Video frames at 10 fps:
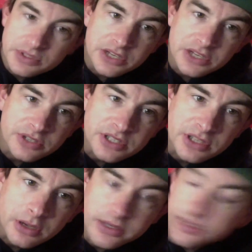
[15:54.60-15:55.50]
literally
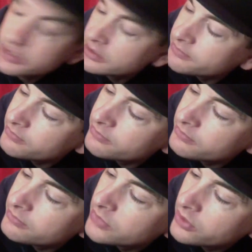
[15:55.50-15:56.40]
starting to
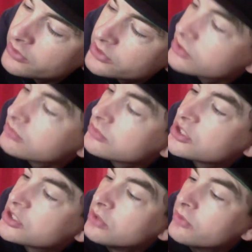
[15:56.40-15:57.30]
like just
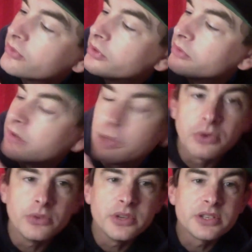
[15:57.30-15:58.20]
chew through the
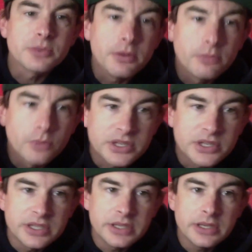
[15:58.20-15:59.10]
rubber on this one,
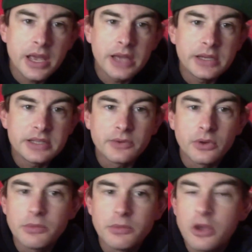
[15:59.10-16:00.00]
which the Etnies I've
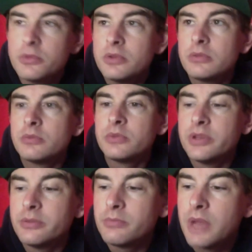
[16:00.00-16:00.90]
got at the moment with
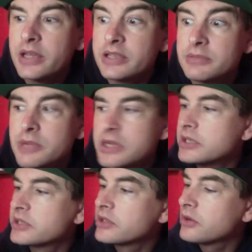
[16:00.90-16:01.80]
the latest
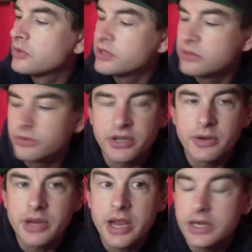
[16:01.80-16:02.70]
Michelin sole is not
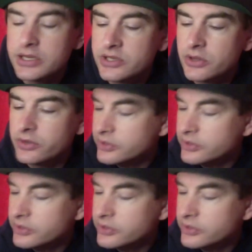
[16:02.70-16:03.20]
showing any signs